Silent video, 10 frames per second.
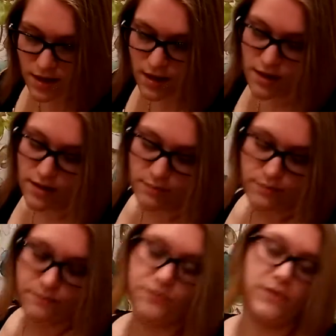
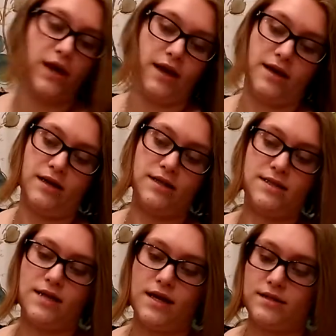I got a
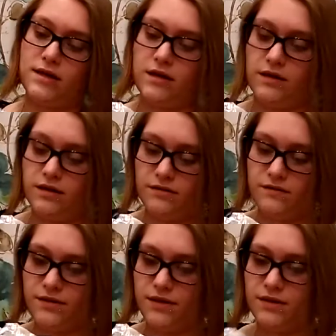set of,